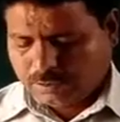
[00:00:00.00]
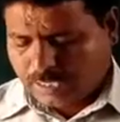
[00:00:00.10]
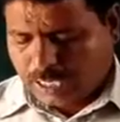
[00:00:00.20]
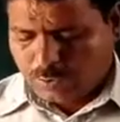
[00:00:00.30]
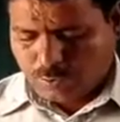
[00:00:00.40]
I
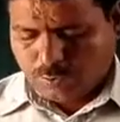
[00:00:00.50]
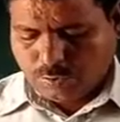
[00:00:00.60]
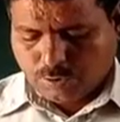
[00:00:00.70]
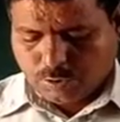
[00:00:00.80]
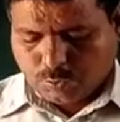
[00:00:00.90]
have to,
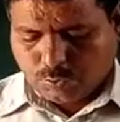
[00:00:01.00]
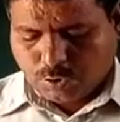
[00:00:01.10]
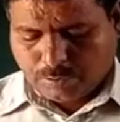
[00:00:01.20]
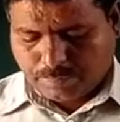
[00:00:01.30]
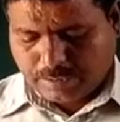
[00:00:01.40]
should
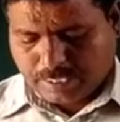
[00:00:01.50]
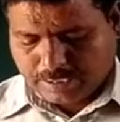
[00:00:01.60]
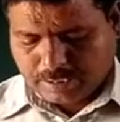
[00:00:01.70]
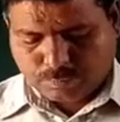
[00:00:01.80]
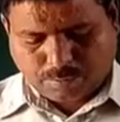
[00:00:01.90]
not be like
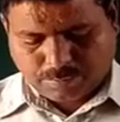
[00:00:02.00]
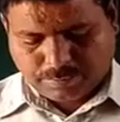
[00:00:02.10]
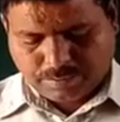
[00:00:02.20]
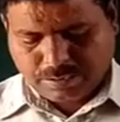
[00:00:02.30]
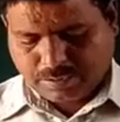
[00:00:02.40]
this
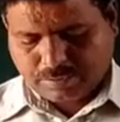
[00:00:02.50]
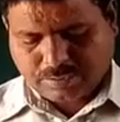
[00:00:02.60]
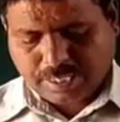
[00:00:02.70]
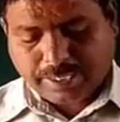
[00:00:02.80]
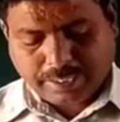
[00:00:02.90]
problem in the
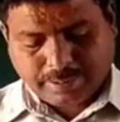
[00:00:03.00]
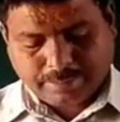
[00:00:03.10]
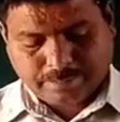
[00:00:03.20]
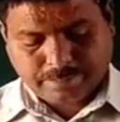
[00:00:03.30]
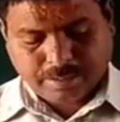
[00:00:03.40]
society.
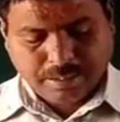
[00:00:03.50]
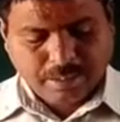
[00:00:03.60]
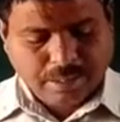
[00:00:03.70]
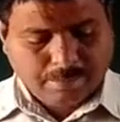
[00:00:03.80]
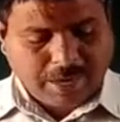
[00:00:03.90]

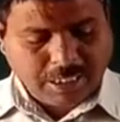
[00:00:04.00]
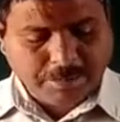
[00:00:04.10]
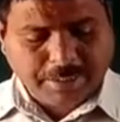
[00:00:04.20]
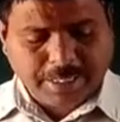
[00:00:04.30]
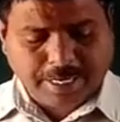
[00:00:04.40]
My
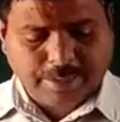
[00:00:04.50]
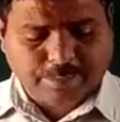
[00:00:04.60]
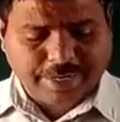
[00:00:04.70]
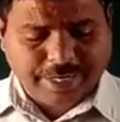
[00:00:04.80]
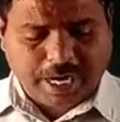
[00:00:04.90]
husband tried
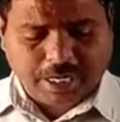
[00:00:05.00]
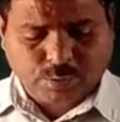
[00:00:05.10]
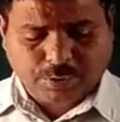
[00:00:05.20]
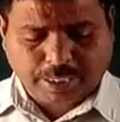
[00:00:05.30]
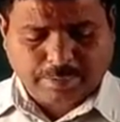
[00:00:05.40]
very hard
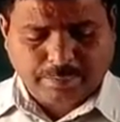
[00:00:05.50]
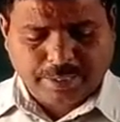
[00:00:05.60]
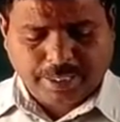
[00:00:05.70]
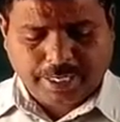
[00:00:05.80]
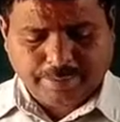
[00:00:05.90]
to get me
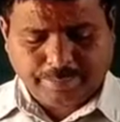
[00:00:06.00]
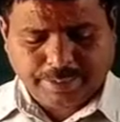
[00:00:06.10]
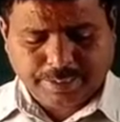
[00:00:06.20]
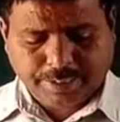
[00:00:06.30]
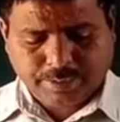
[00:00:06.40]

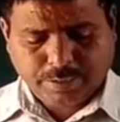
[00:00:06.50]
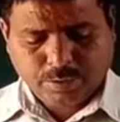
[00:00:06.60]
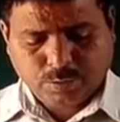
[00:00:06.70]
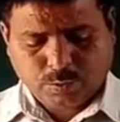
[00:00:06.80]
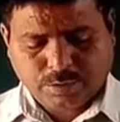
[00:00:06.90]

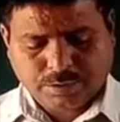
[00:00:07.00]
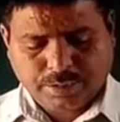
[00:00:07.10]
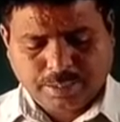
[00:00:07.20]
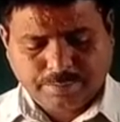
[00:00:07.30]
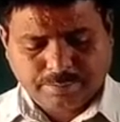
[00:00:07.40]
admitted to
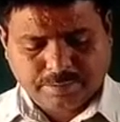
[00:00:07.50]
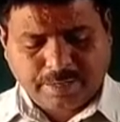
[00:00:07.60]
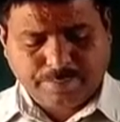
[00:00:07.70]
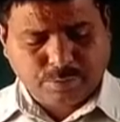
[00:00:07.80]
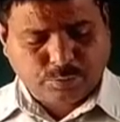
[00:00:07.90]
some
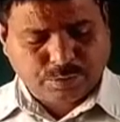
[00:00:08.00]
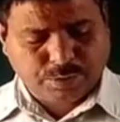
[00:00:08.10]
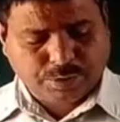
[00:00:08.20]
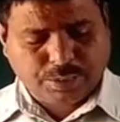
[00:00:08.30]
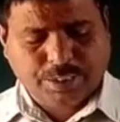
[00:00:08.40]

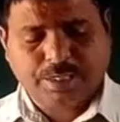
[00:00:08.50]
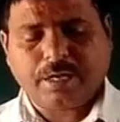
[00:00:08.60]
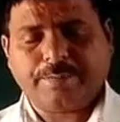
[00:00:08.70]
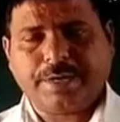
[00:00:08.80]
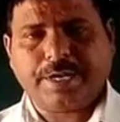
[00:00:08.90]
university in
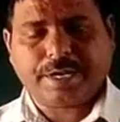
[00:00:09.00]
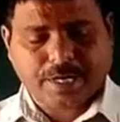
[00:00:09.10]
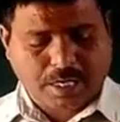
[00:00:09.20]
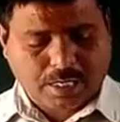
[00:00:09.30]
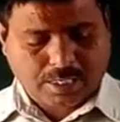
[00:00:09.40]
America.